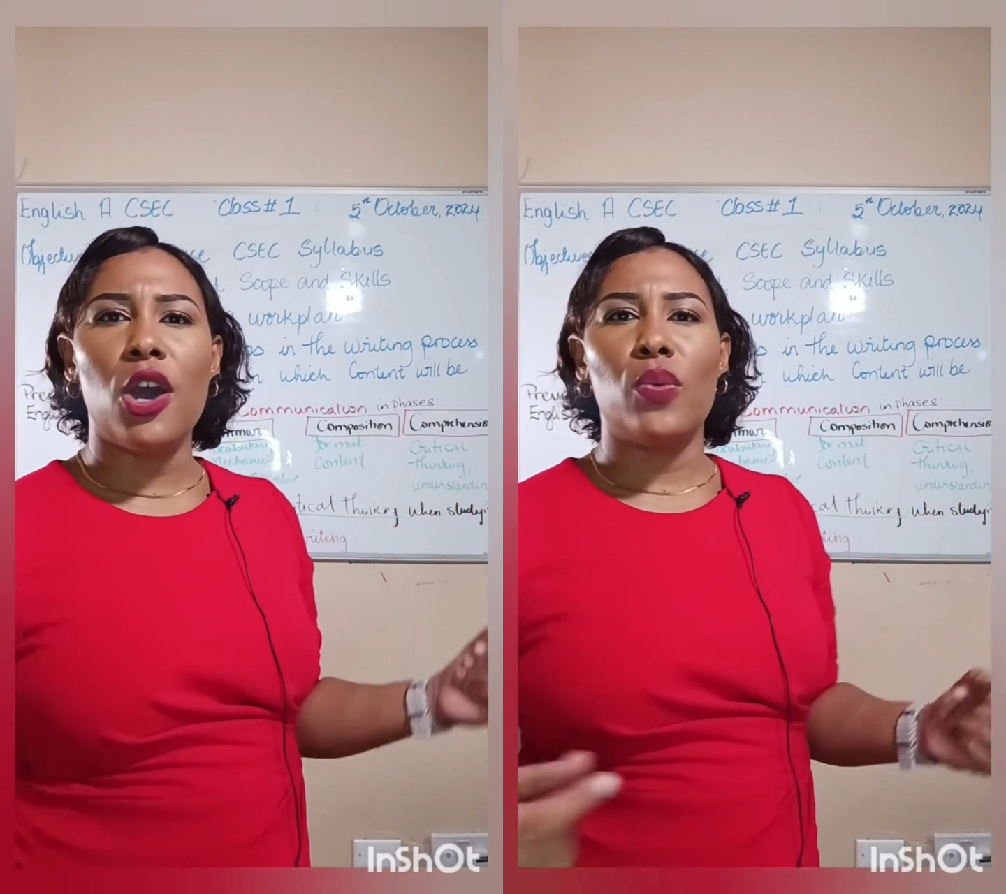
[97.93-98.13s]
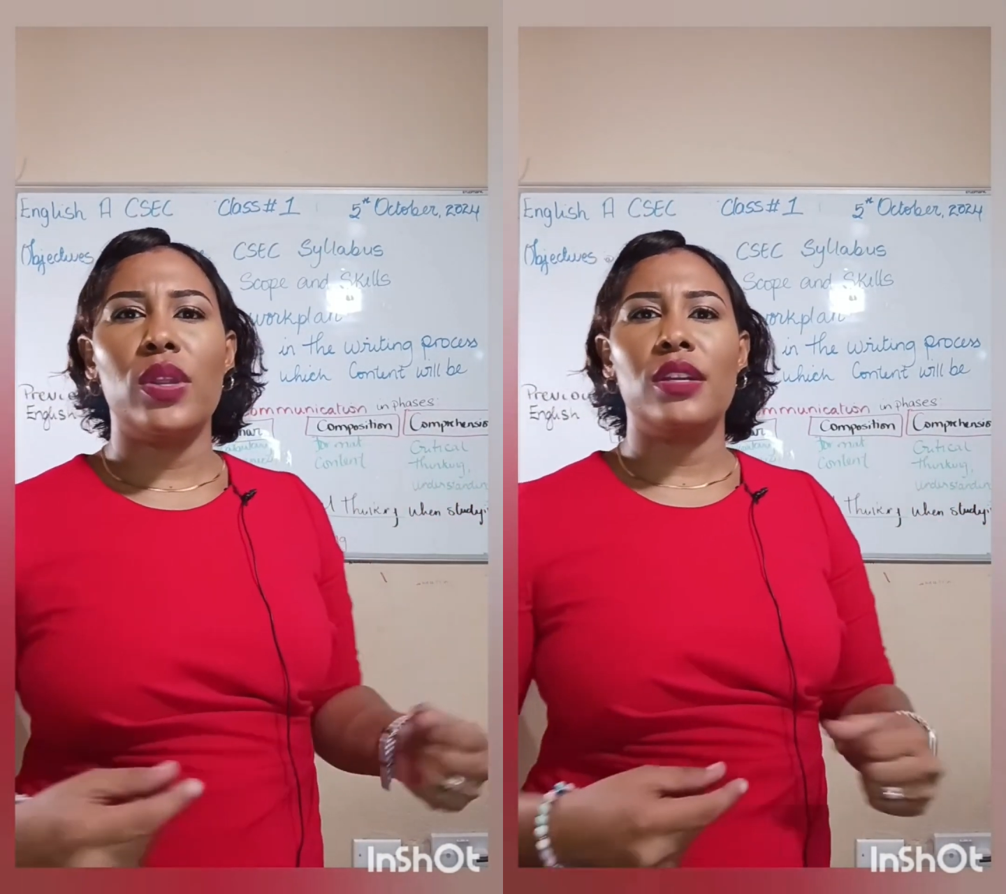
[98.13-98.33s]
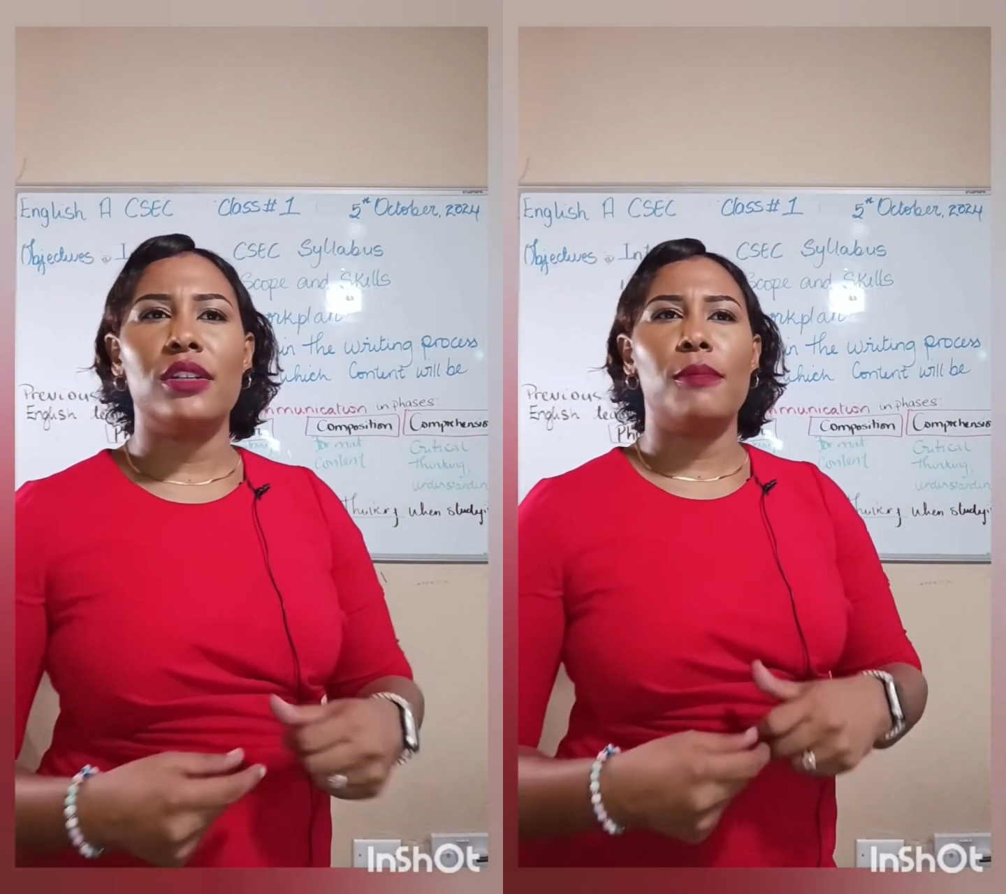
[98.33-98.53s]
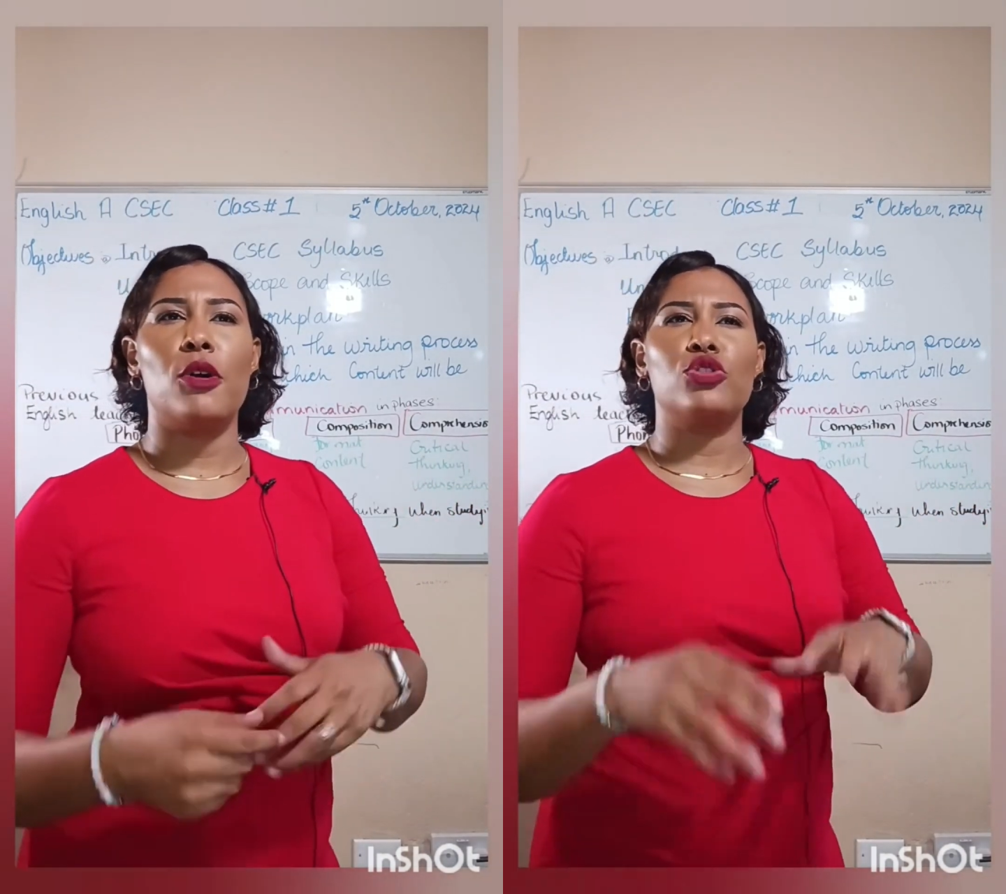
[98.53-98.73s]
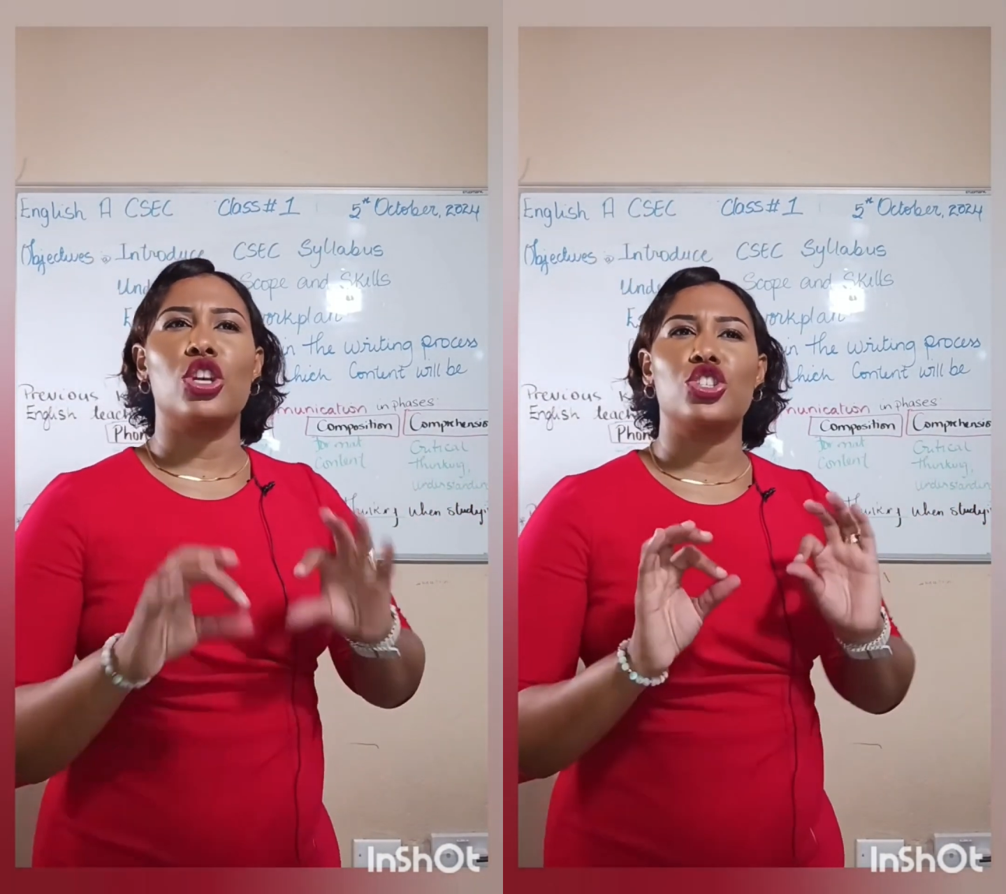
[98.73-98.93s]
we learn
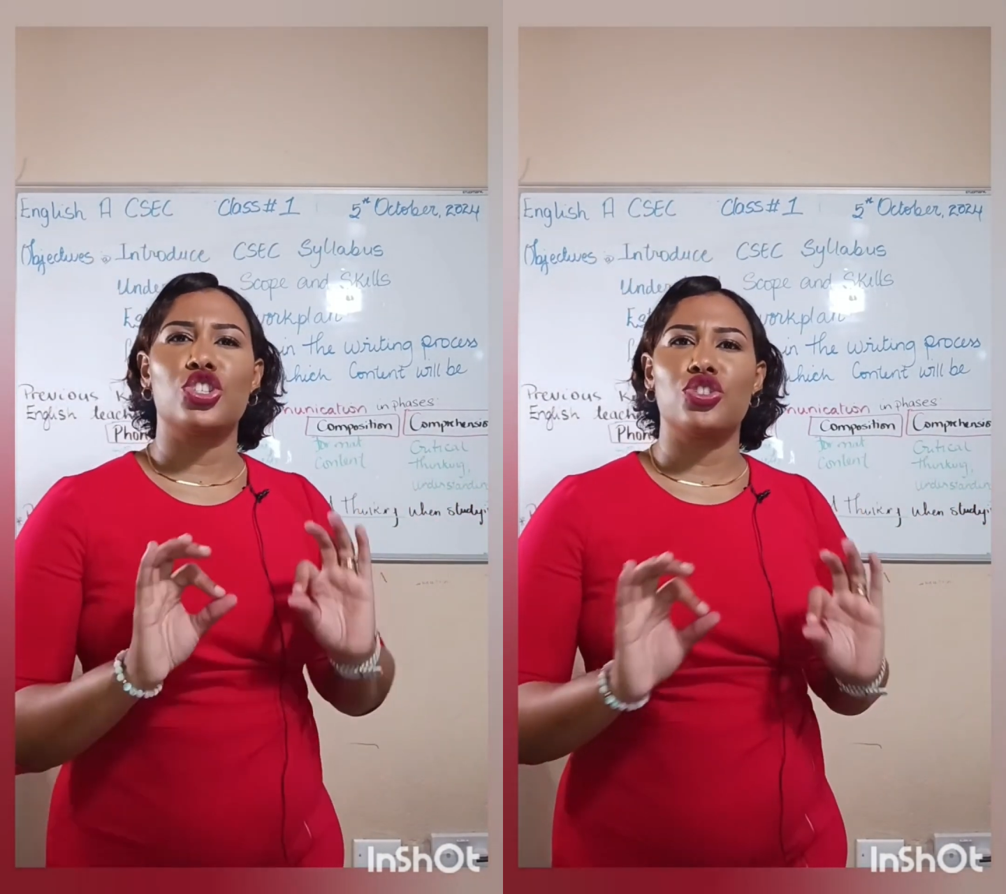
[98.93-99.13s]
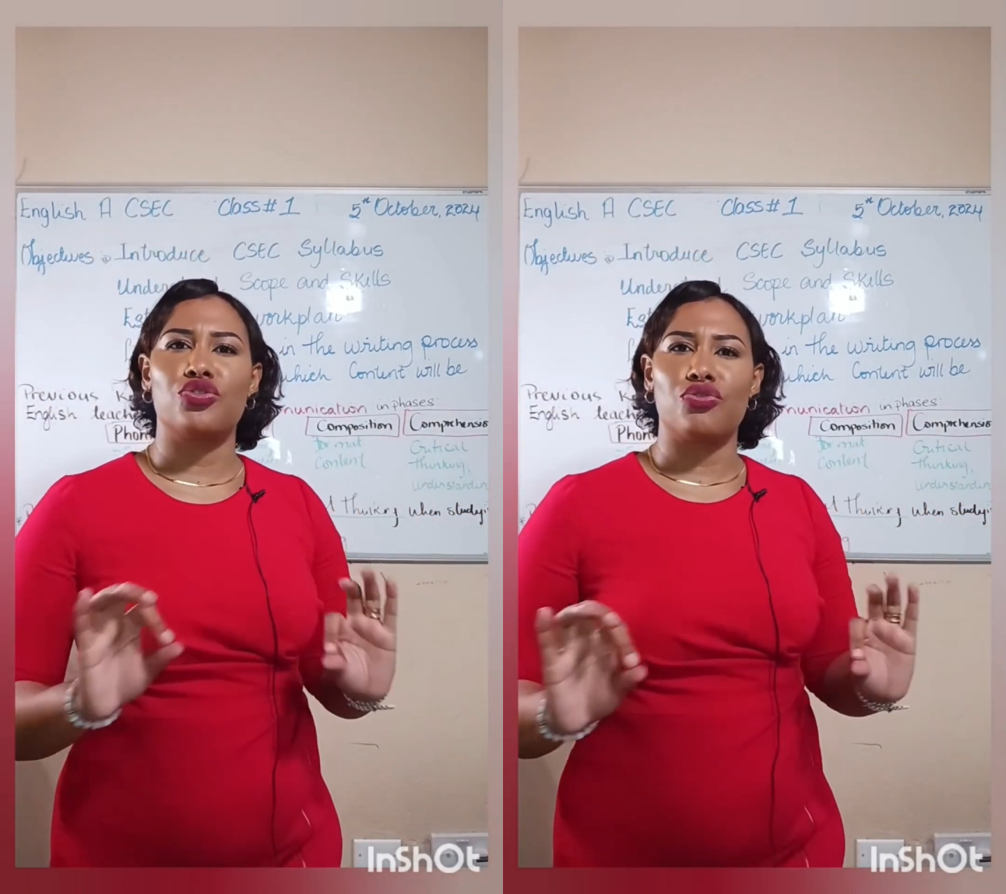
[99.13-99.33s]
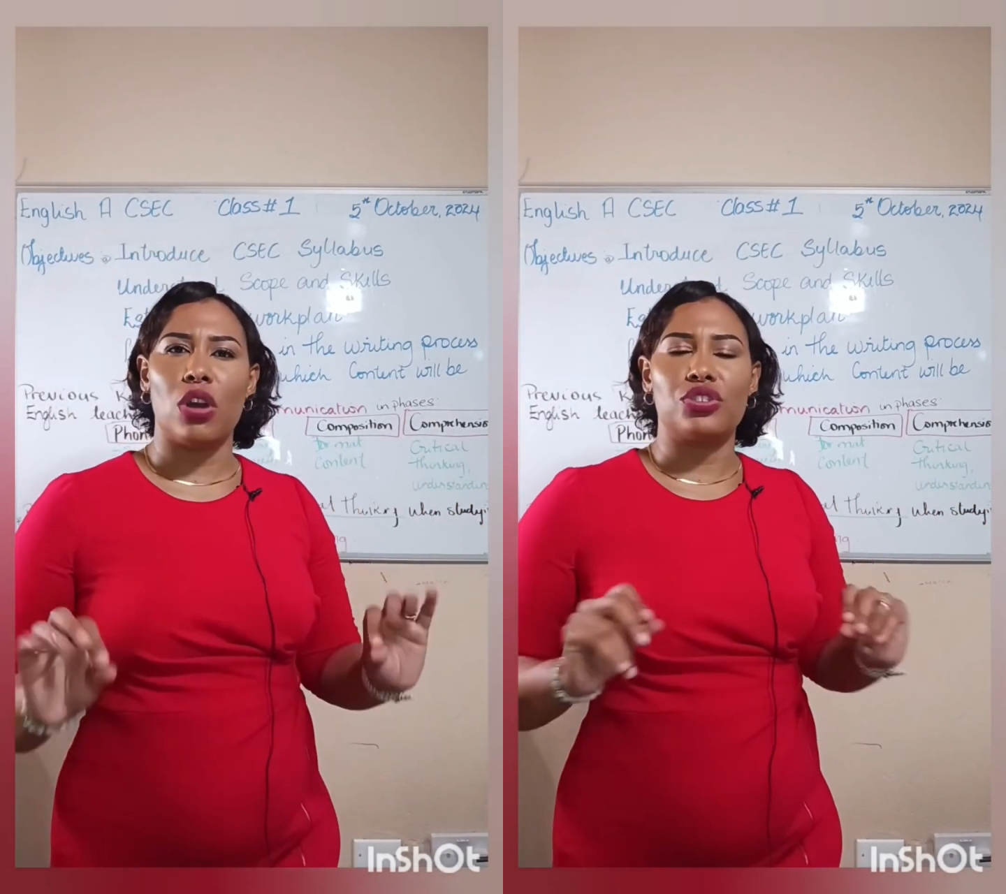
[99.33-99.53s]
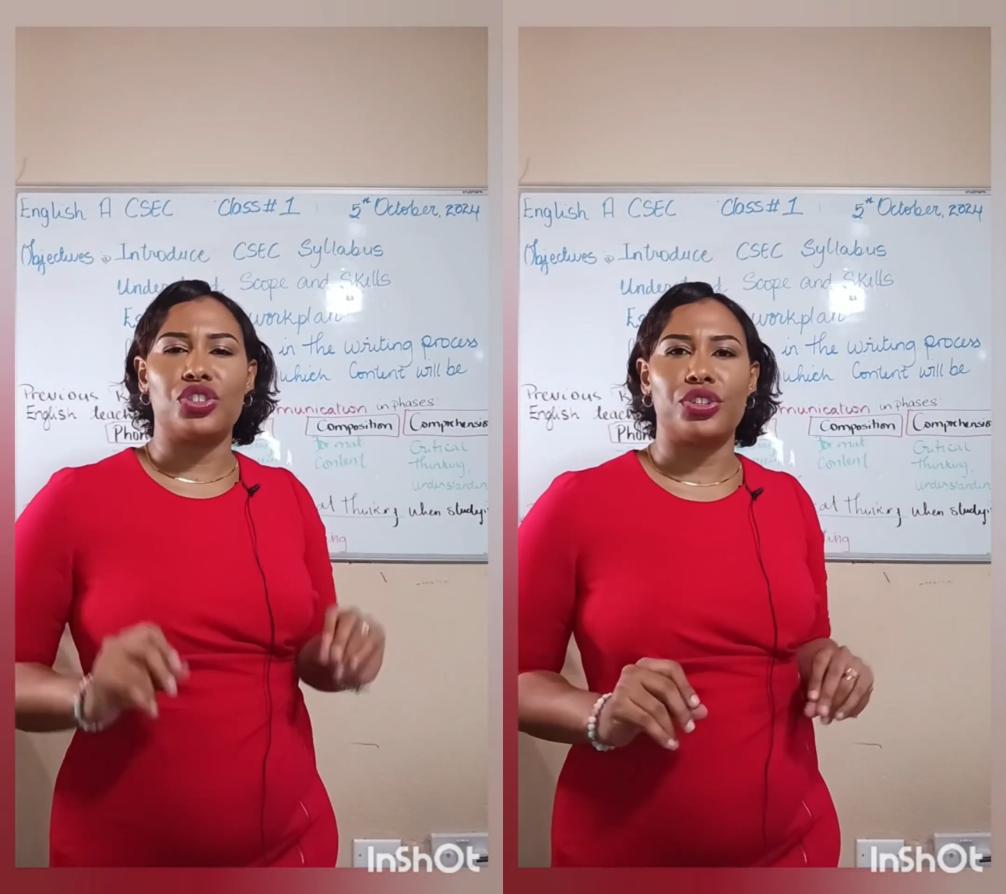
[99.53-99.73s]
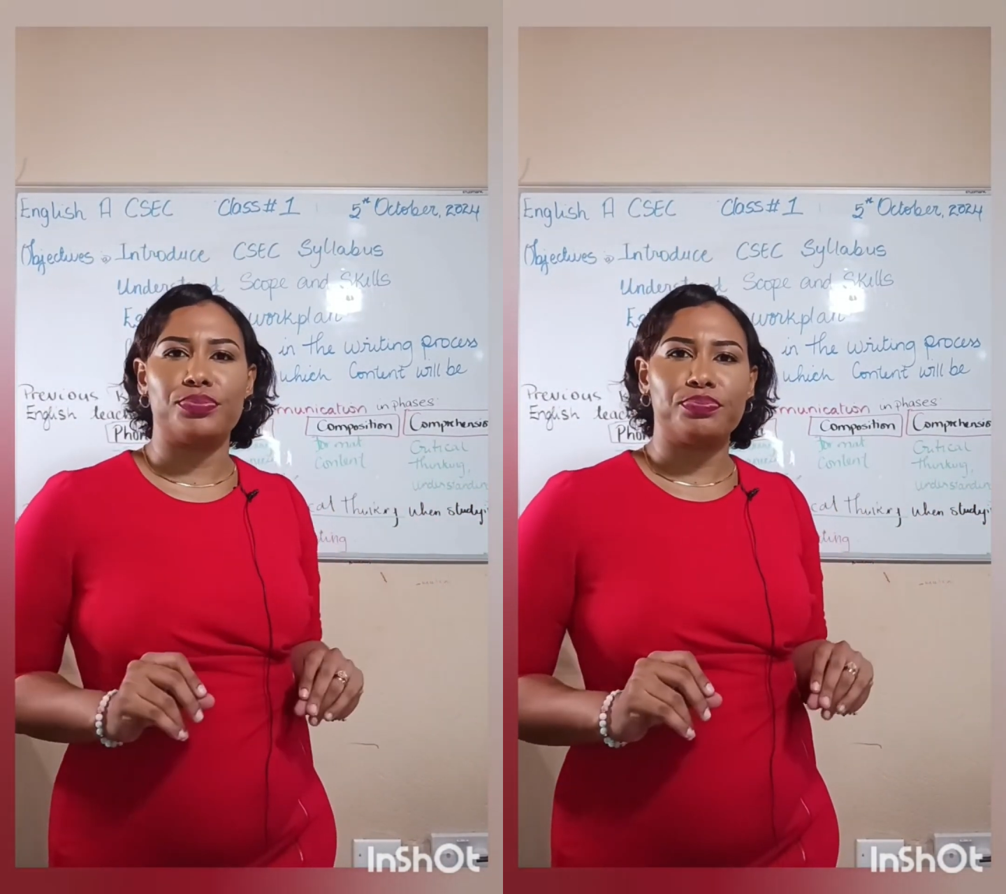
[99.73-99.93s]
about
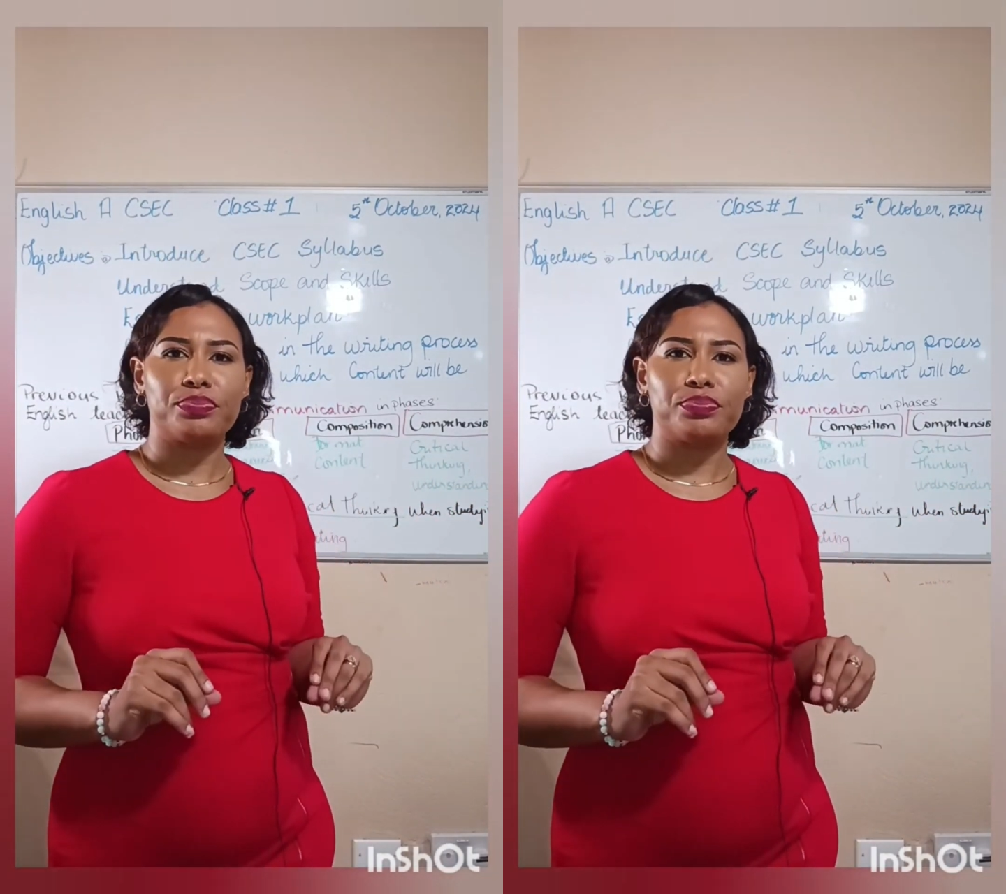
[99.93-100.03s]
structure.